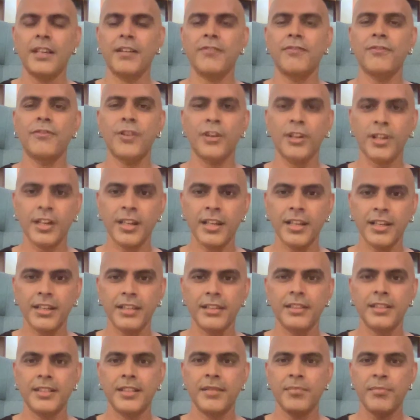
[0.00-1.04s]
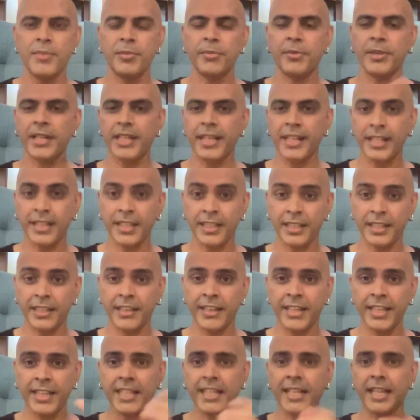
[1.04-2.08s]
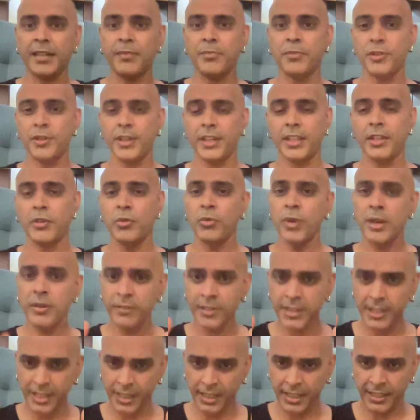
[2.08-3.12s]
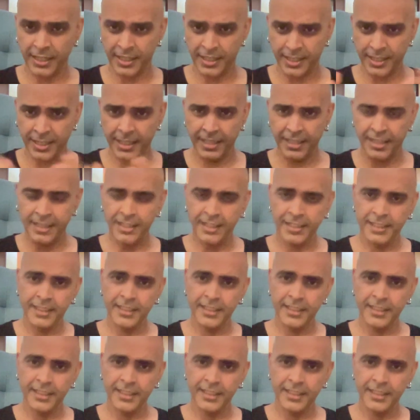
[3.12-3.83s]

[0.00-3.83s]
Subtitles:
a fond memory and a great time together. Whoever is there